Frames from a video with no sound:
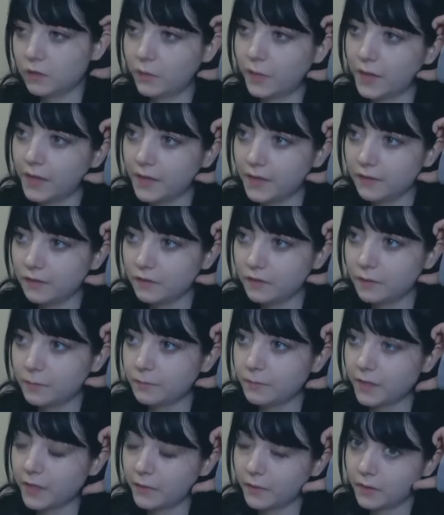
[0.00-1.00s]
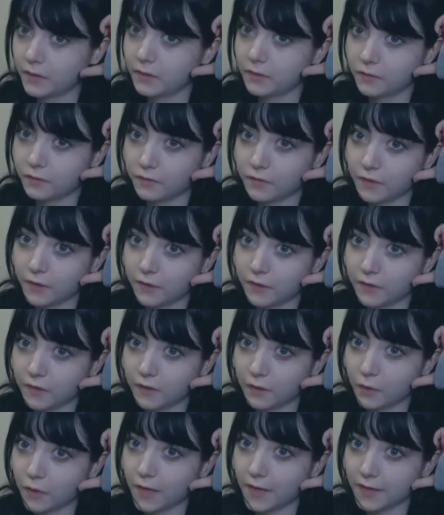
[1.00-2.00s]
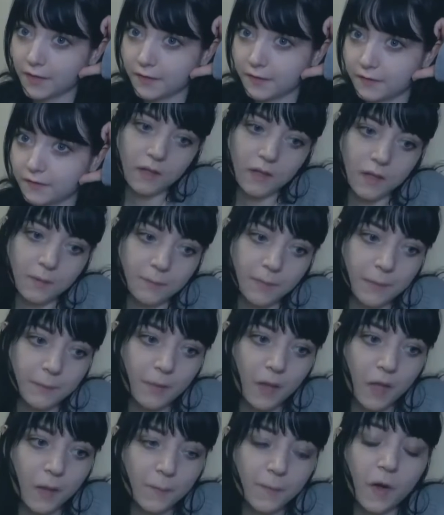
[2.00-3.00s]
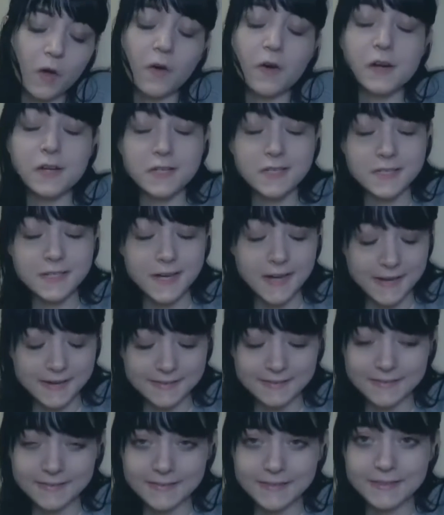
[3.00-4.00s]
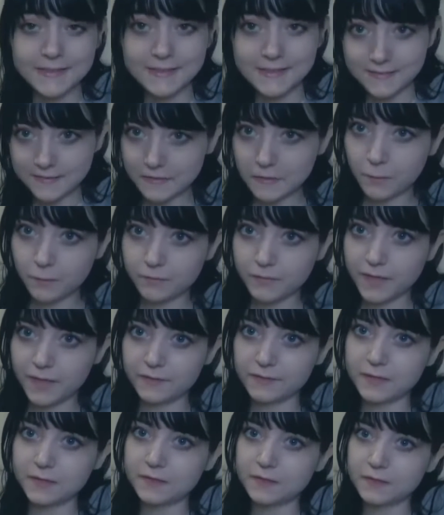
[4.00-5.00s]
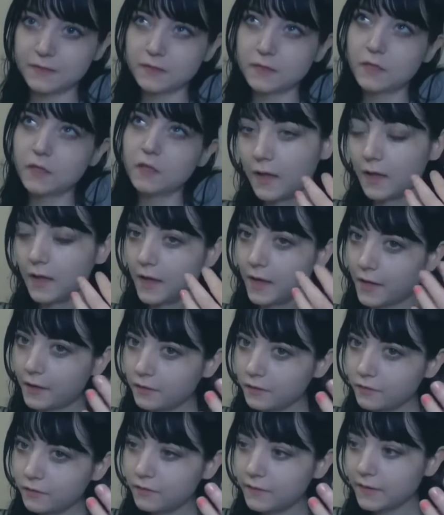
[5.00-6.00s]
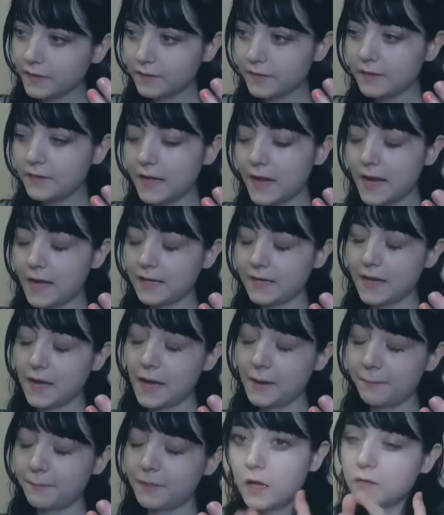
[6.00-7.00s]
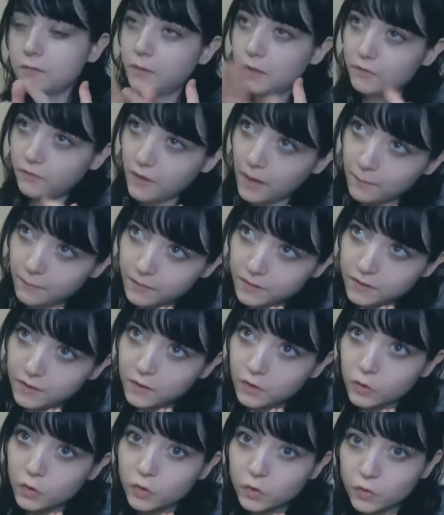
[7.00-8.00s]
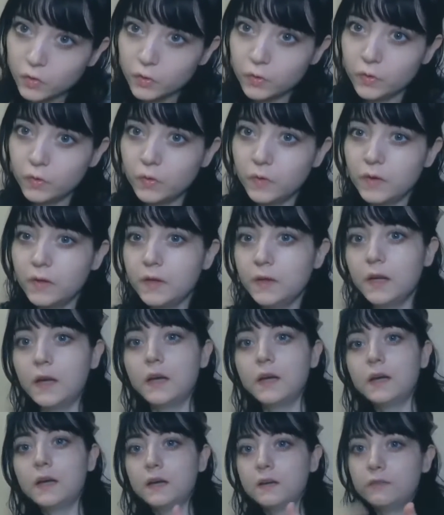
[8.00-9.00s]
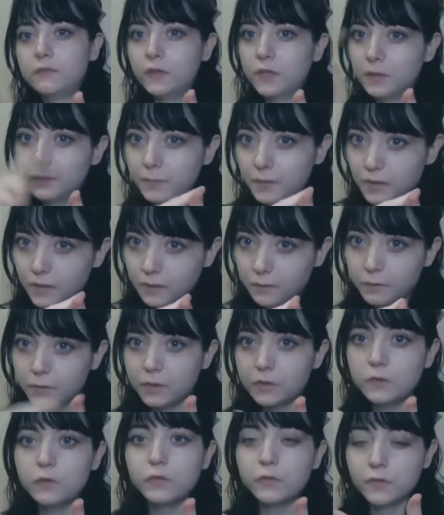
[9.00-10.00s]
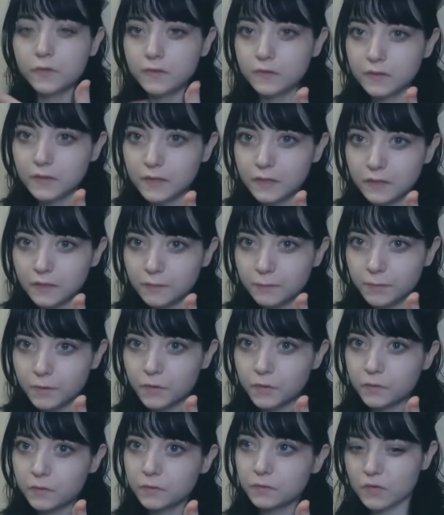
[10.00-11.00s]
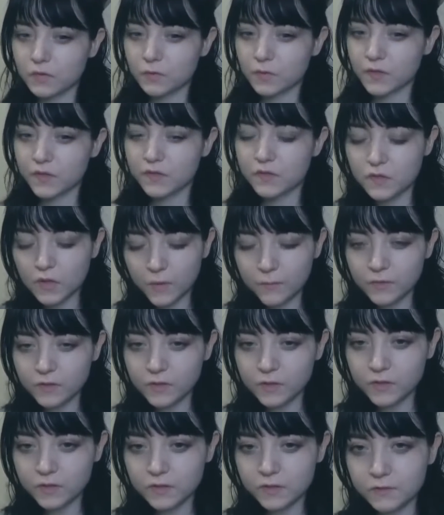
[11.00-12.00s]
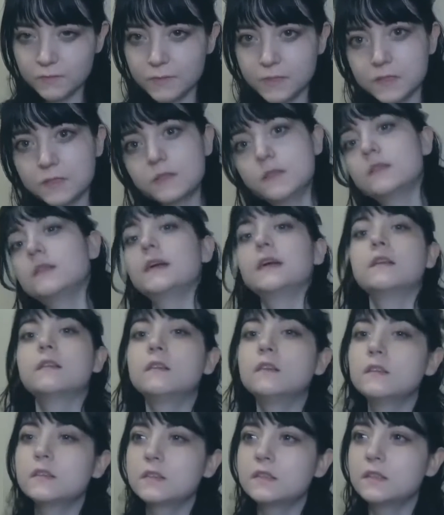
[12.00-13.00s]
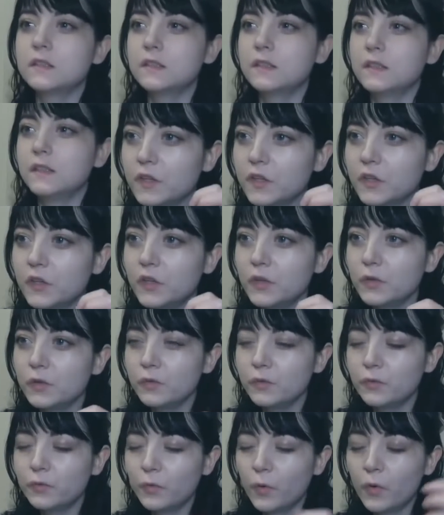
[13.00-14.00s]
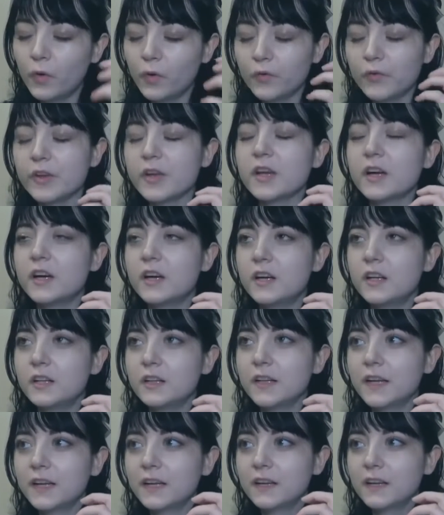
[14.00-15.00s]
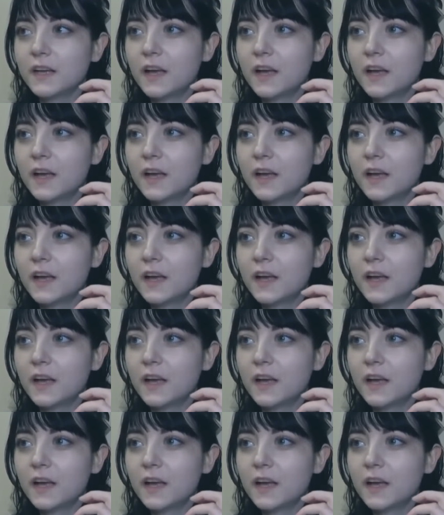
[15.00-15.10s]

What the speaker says: I ended up married at a very young age. My mom organized this marriage. How the fuck did that happen? My family, cuckoo, verbal abuse, physical abuse. My stomach hurts me just like such a euphoria. Like